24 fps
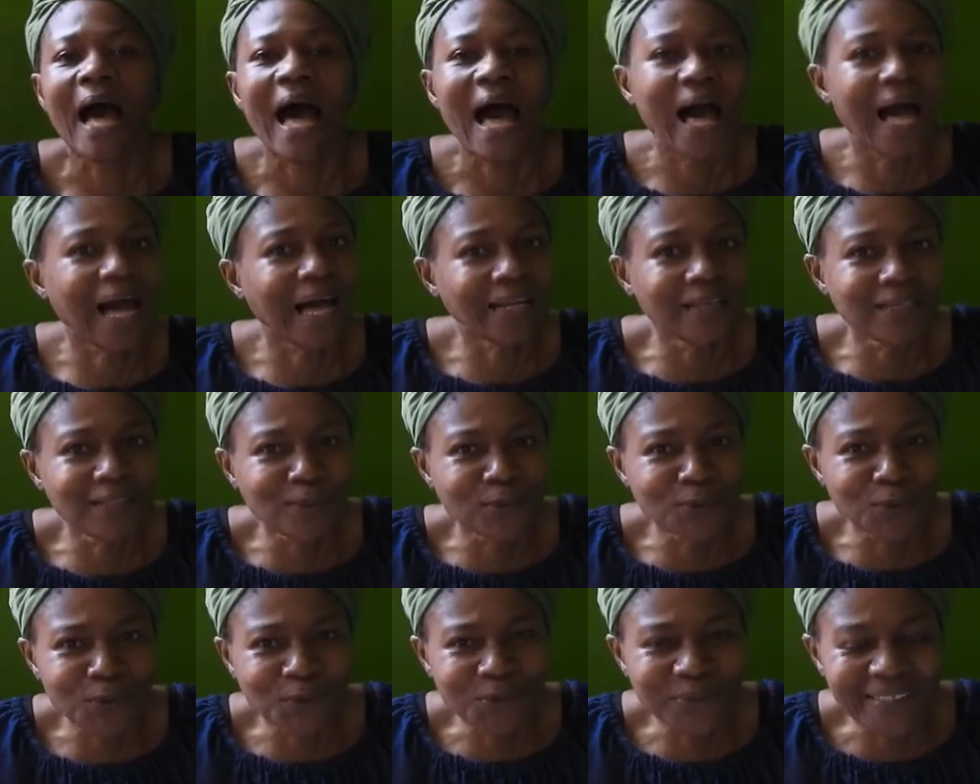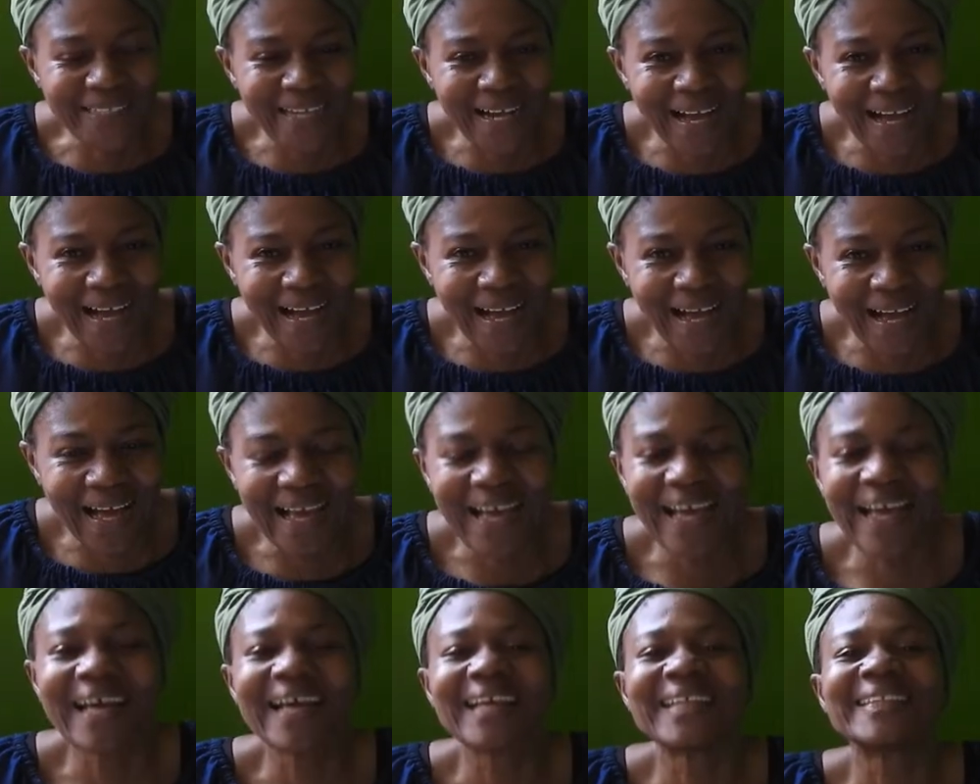
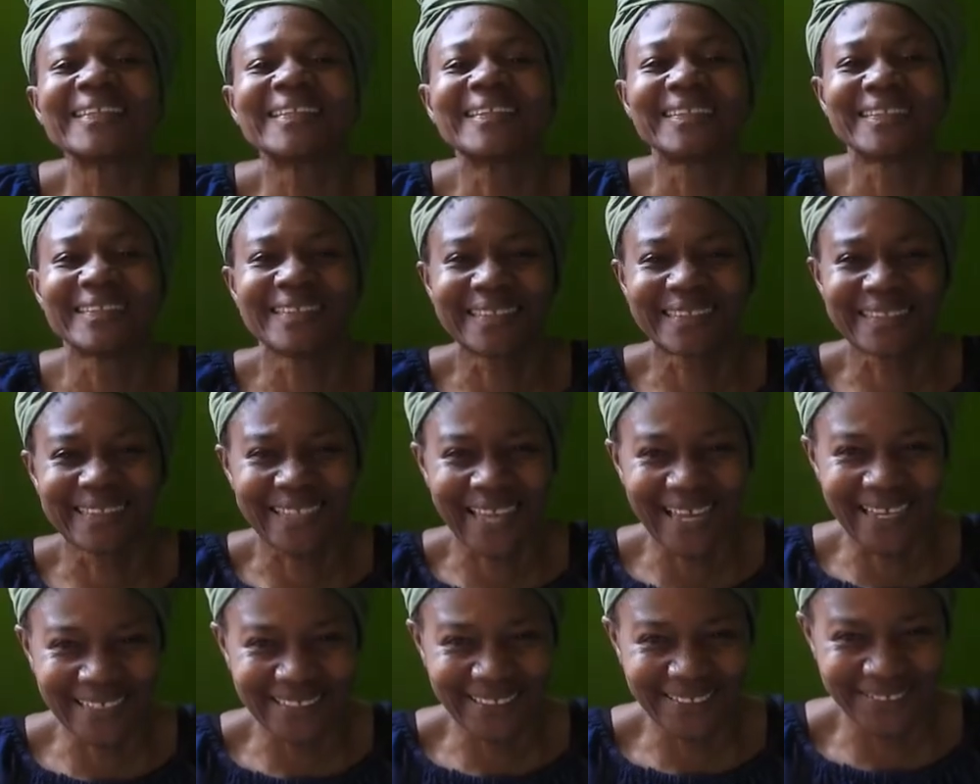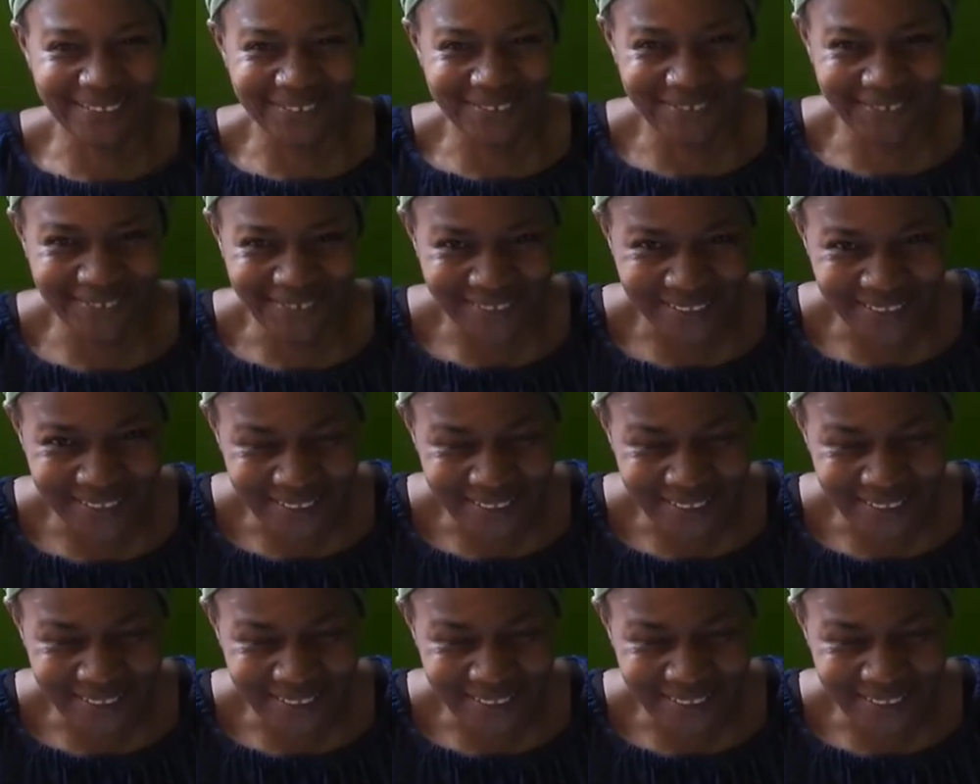hallelujah, thank you,